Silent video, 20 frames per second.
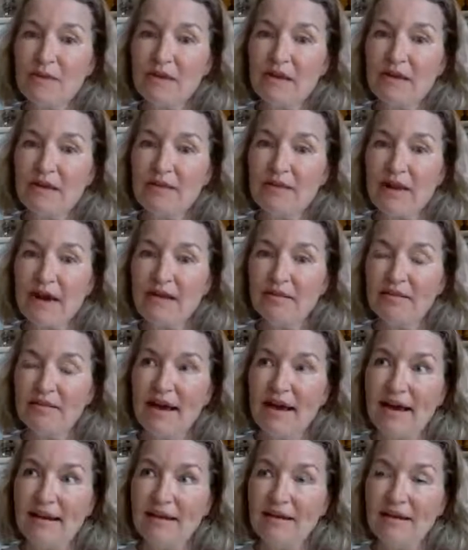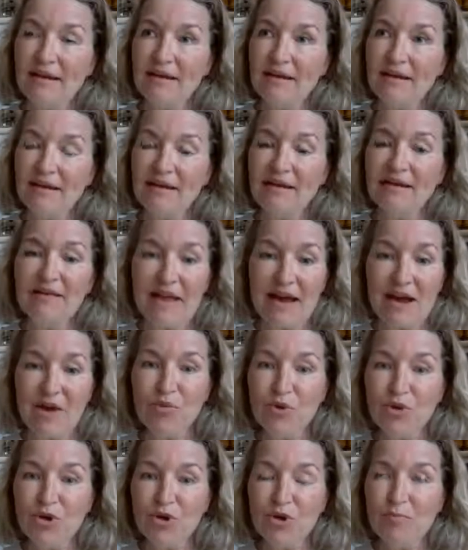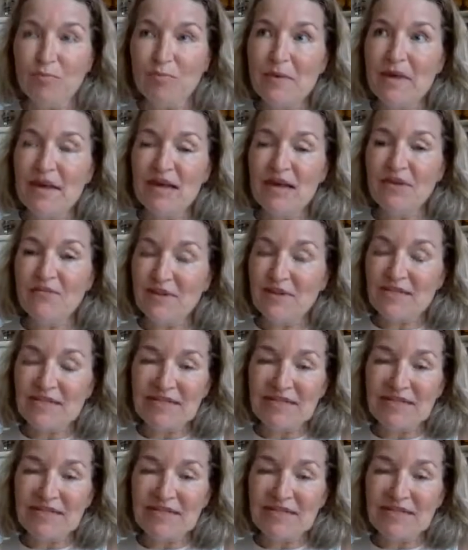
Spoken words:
in that light in that room if it's a